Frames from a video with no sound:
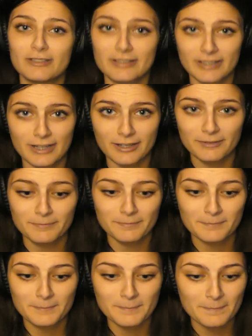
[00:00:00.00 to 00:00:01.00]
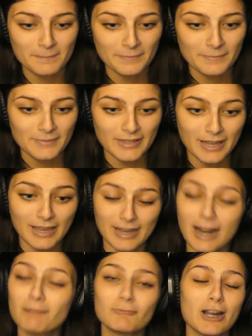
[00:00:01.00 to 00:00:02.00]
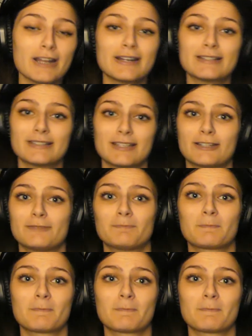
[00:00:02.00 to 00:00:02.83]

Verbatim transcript: you see it and I'm ready to see it.